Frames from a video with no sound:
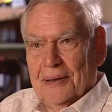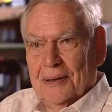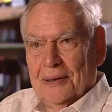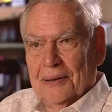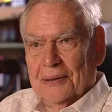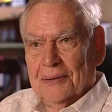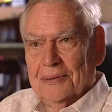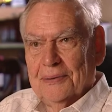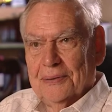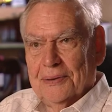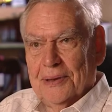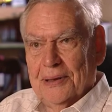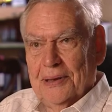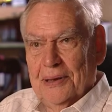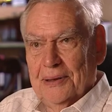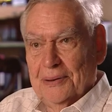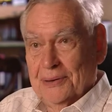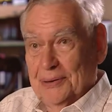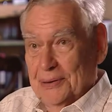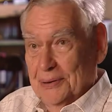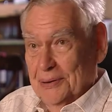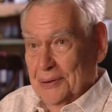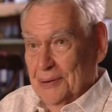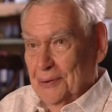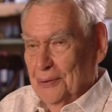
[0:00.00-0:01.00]
on
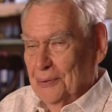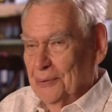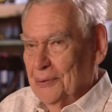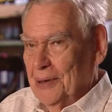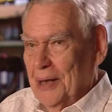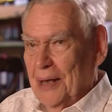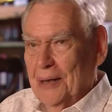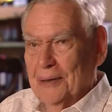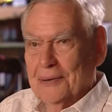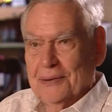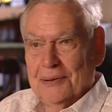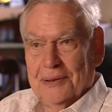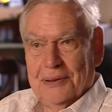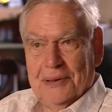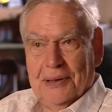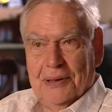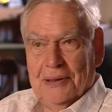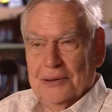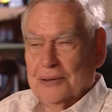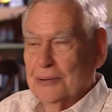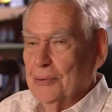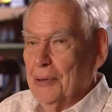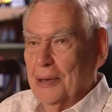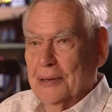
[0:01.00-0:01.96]
teaching, on how to teach.